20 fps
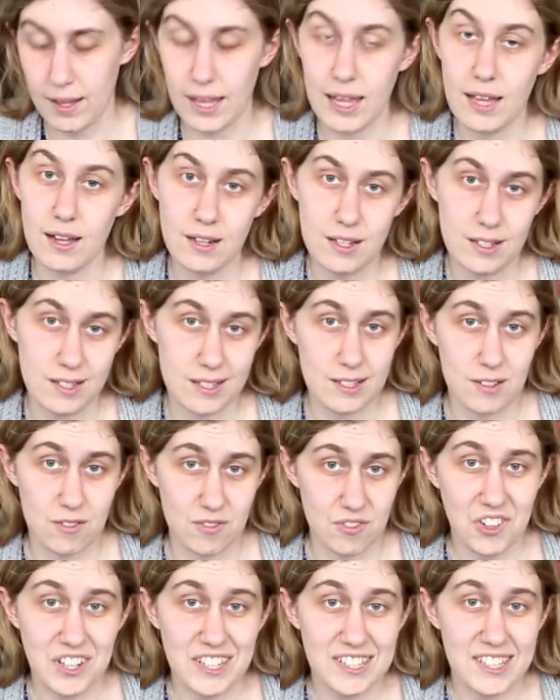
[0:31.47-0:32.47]
And it's still
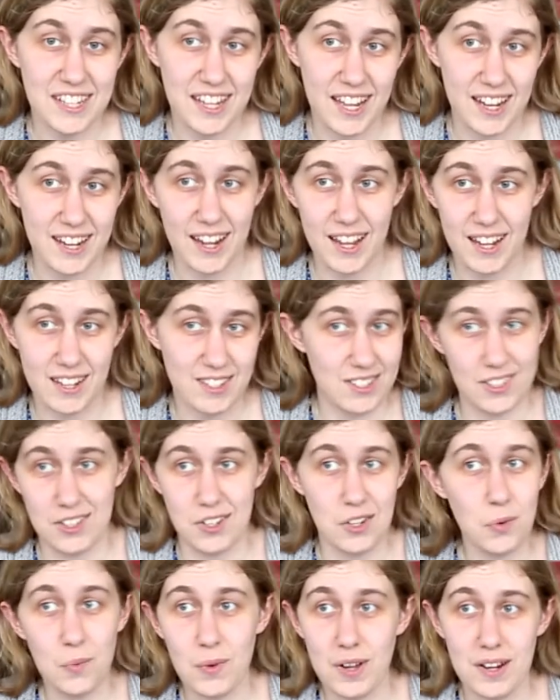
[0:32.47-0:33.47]
freezing at night, so
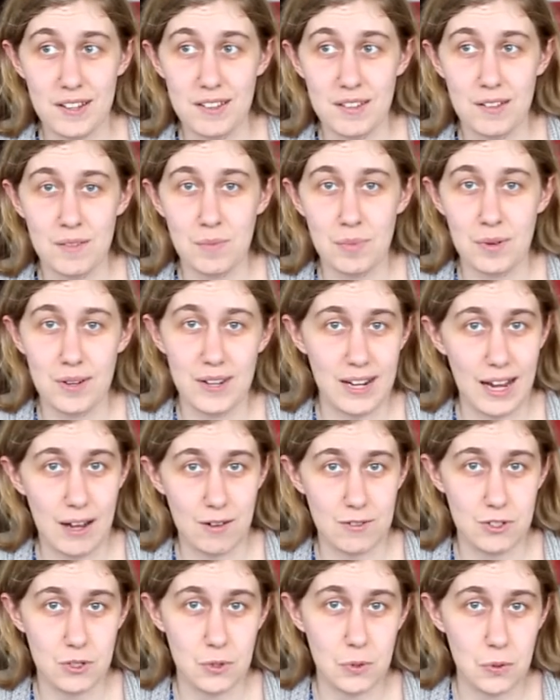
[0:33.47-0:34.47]
you don't want to put it
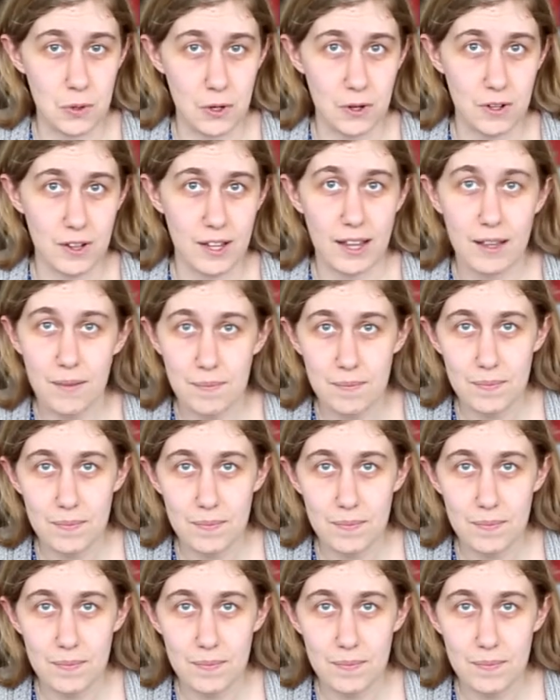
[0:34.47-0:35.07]
out too early.